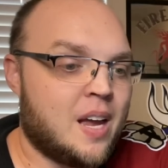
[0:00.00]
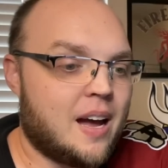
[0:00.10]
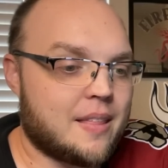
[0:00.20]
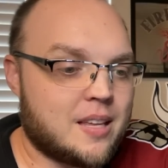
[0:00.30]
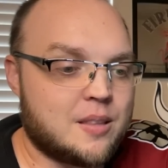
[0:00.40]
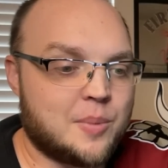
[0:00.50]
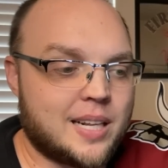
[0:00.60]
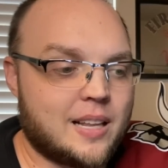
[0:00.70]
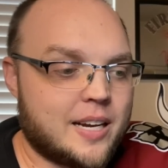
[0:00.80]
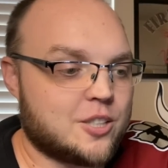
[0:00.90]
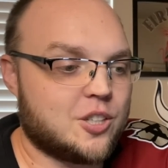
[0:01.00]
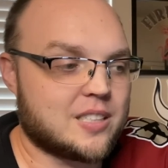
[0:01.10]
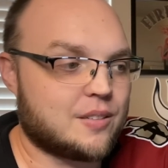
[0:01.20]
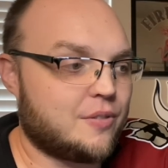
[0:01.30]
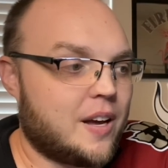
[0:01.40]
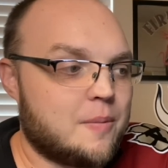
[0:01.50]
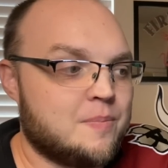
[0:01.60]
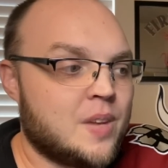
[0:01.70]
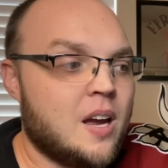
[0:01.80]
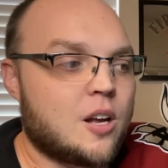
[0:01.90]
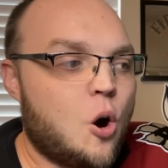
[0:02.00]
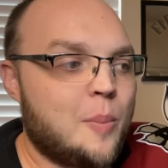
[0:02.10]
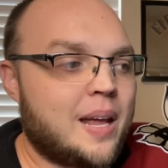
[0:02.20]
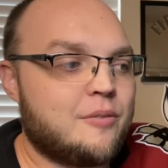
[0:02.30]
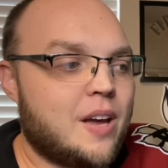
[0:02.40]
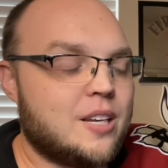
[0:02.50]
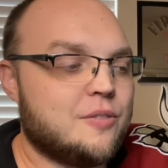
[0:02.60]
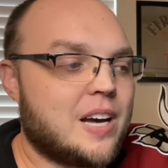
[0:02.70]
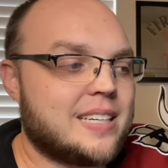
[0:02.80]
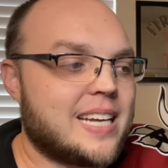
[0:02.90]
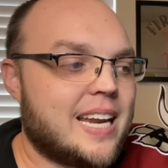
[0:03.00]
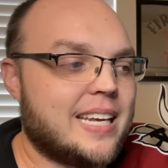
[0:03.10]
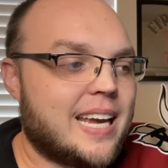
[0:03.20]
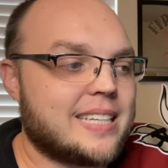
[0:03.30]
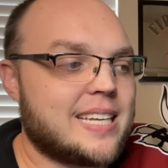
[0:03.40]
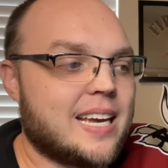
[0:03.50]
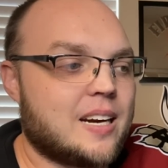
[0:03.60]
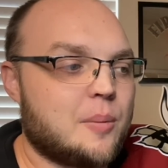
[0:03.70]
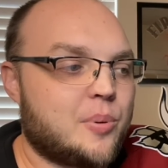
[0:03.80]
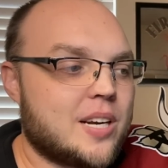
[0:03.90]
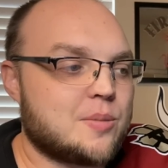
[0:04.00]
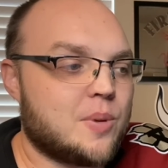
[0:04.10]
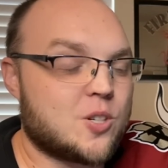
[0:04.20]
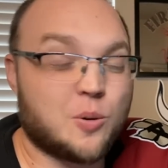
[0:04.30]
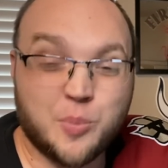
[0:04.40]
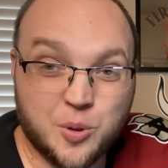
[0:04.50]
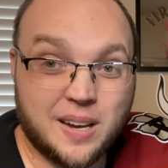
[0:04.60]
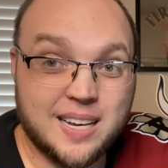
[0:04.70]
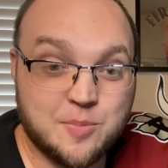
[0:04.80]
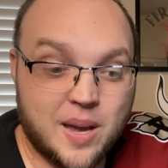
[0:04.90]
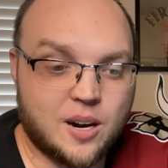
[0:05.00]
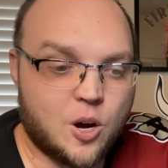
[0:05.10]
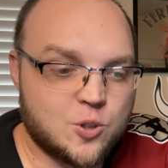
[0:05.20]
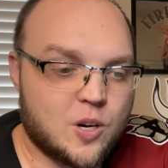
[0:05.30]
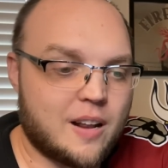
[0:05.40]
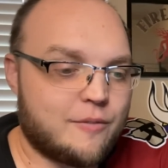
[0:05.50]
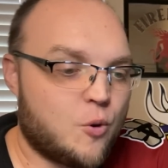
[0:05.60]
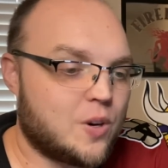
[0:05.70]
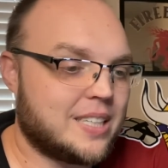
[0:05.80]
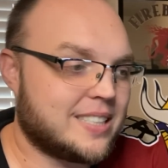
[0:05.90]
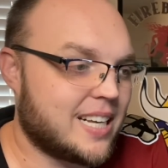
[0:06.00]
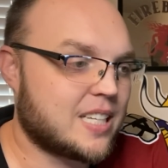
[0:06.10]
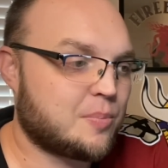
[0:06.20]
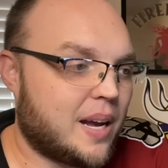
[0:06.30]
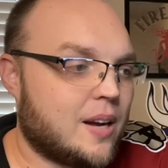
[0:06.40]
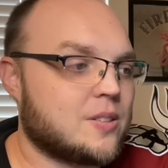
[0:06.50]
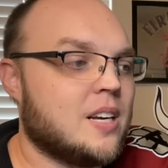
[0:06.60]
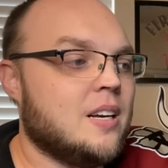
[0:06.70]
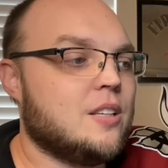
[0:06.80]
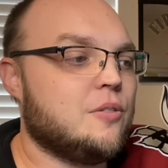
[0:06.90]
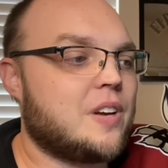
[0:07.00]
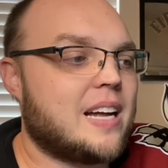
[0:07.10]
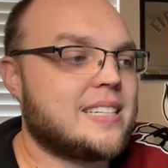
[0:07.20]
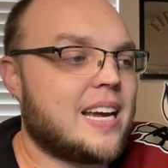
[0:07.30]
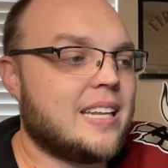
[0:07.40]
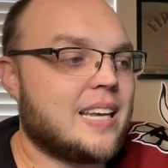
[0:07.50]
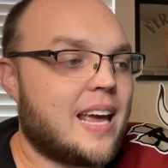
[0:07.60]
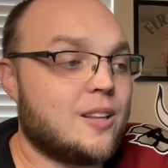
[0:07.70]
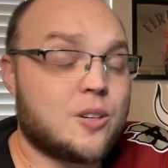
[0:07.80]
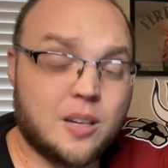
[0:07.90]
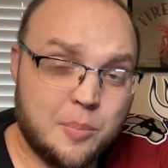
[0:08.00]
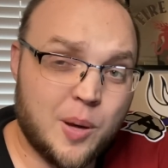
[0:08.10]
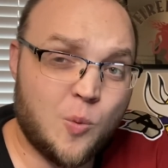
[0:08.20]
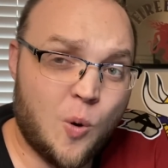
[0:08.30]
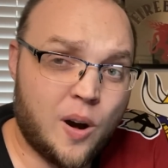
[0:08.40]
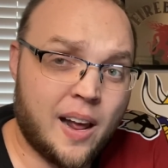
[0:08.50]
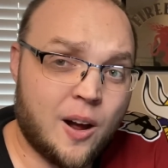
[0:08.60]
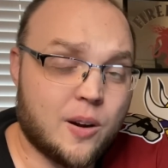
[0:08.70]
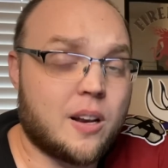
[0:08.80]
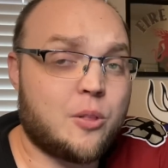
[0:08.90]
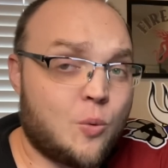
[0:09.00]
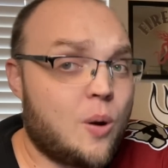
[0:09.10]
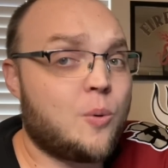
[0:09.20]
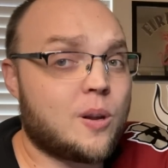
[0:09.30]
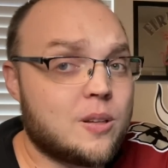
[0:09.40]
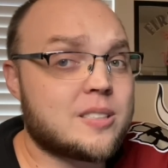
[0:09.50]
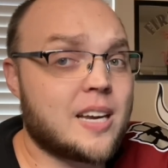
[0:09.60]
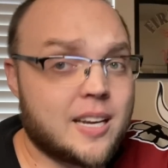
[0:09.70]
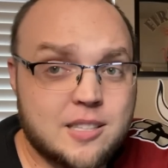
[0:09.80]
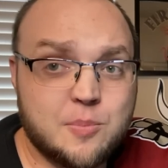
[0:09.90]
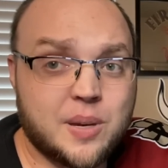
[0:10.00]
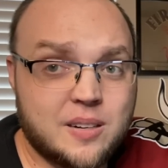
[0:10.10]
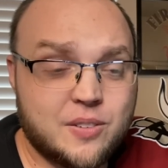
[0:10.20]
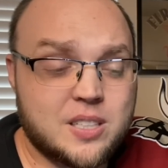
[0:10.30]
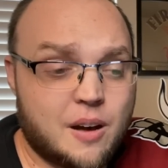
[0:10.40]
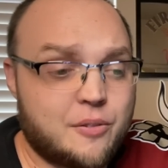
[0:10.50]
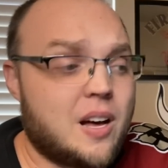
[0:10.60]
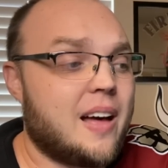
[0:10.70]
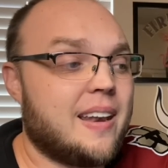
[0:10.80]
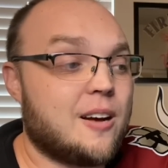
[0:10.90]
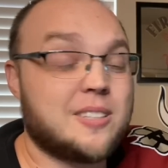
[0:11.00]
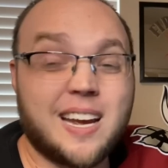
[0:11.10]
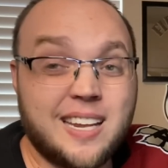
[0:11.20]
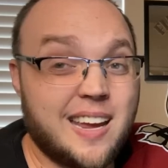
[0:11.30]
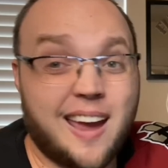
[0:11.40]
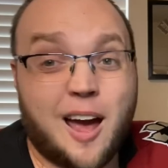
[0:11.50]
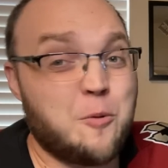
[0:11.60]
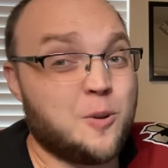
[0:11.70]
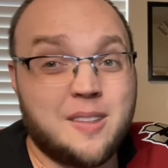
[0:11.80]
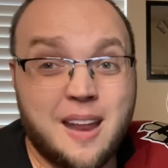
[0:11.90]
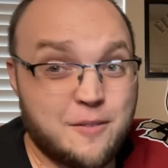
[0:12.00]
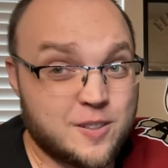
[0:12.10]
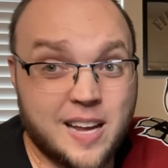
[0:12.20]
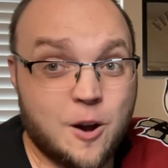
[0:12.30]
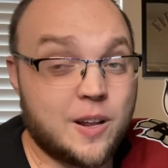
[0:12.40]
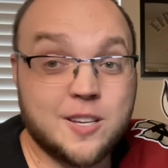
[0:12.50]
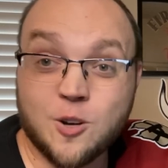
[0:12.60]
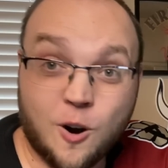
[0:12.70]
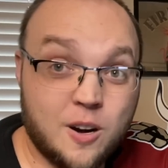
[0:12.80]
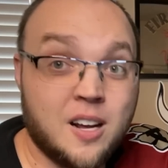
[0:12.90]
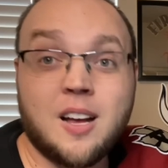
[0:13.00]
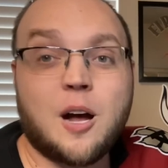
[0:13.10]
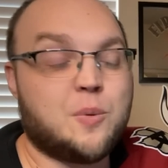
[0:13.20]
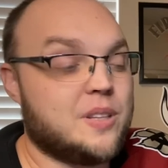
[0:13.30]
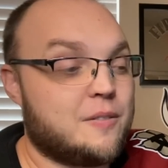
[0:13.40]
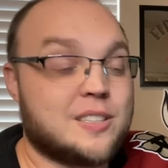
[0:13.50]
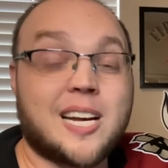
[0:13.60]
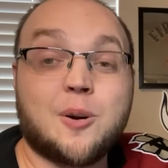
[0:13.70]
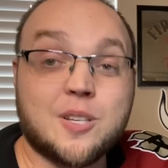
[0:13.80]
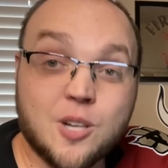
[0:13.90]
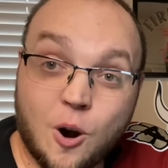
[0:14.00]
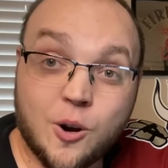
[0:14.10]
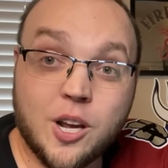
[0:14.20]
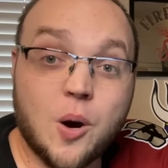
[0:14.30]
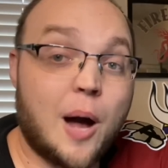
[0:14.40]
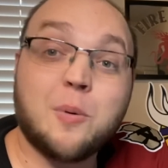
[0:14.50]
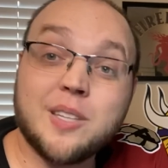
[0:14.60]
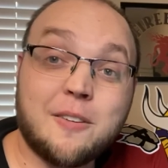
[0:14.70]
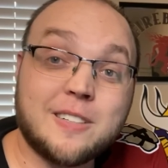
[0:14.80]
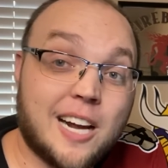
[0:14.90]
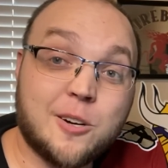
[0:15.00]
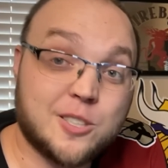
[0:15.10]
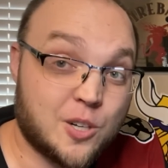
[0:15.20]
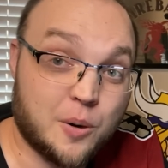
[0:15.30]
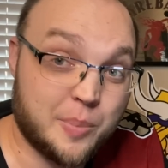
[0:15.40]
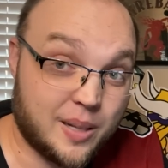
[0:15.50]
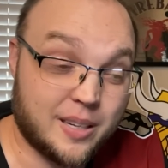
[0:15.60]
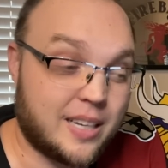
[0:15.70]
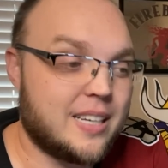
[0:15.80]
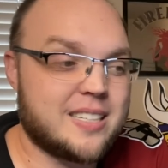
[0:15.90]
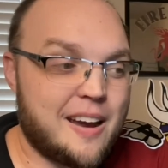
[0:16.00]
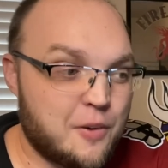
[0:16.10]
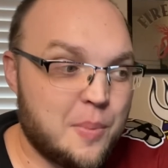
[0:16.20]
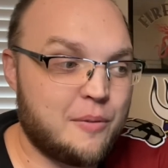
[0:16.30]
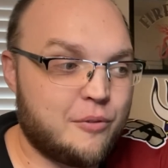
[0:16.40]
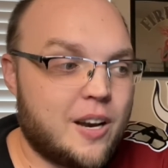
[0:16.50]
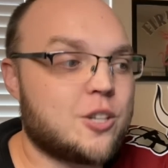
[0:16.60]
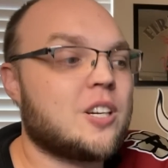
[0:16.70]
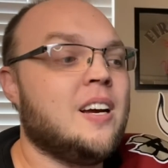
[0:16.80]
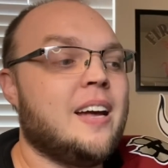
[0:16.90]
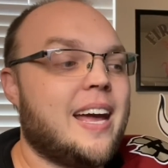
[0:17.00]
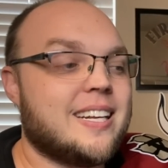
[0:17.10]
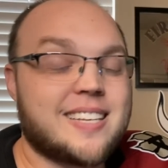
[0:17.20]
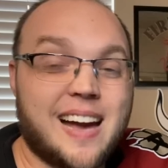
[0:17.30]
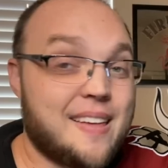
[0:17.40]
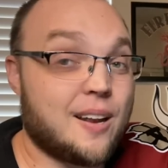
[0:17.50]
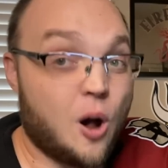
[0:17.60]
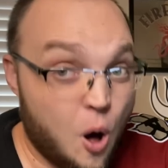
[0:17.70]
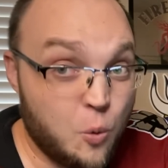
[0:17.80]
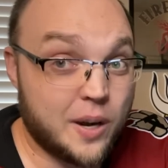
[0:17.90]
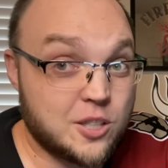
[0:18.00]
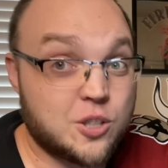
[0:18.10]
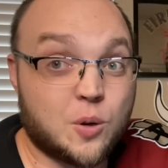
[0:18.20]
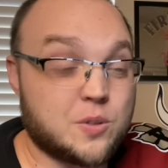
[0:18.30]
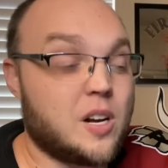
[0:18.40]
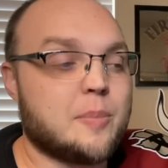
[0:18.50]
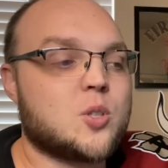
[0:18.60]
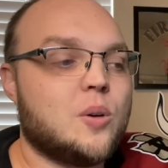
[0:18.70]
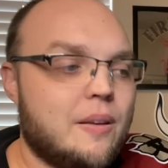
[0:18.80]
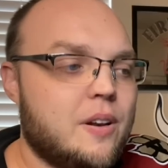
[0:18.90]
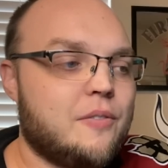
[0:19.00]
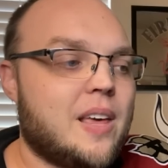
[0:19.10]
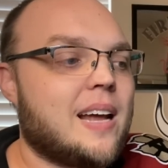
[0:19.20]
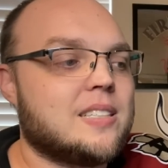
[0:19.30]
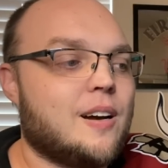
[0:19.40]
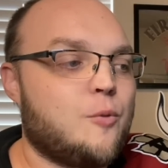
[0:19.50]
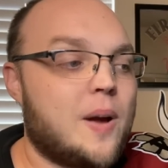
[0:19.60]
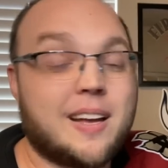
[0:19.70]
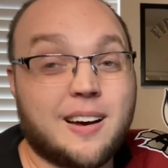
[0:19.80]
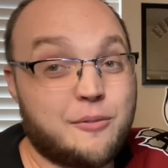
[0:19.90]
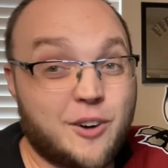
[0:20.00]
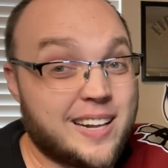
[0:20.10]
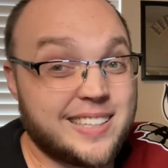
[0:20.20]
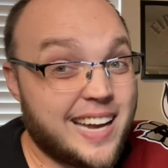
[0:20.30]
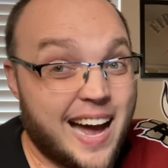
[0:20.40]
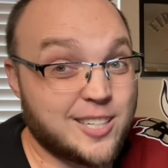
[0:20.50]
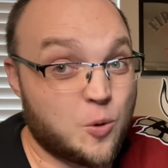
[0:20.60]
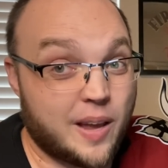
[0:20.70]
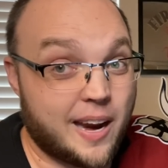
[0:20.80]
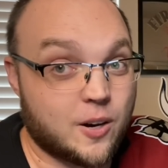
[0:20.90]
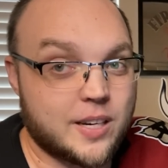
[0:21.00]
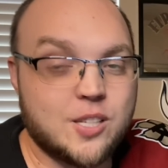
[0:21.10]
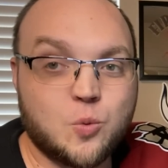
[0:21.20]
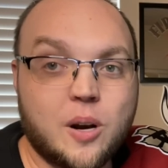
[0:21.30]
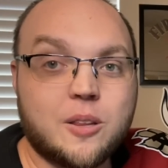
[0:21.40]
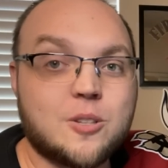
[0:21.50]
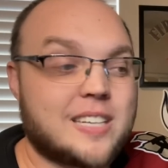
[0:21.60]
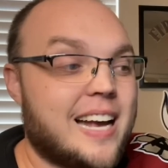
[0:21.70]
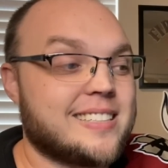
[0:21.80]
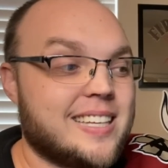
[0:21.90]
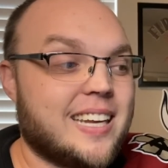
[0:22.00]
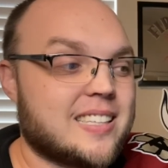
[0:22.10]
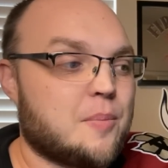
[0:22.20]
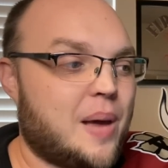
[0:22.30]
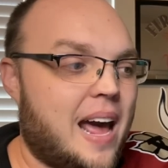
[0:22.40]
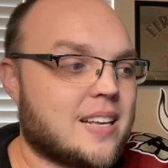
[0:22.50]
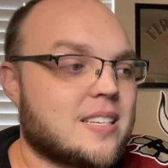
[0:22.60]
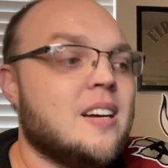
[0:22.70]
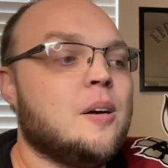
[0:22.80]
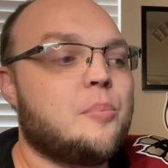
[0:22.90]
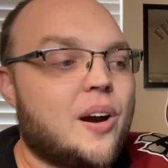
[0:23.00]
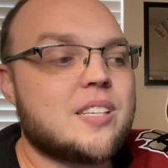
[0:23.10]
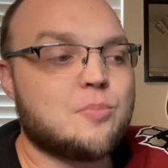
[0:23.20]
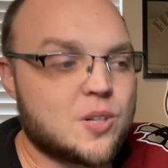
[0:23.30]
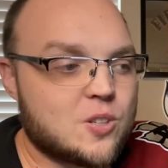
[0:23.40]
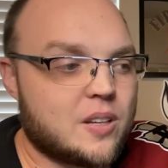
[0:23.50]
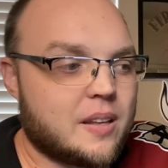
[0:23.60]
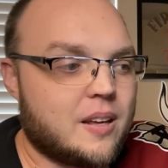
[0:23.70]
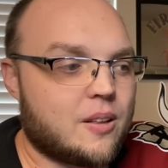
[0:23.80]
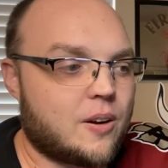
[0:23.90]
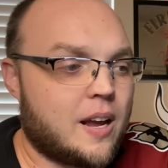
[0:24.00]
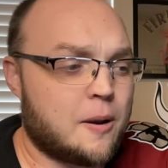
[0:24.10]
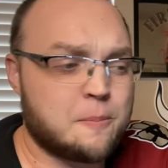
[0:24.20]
I think the money line is justified. Co-main event, you've got Dan Ige taking on Bryce Mitchell. Both guys made 146 pounds. You've got Dan Ige looking a bit worn out. Another one where it looks like it's a bit of a tough cut. Now, Dan Ige, I will never doubt his heart. I will never doubt his cardio. I will never doubt his durability. He's never been finished, and he's a guy that always shows up. So even if he had a tough weight cut, frankly, I don't care. He's one of those guys that gets a pass. Bryce Mitchell, on the other hand,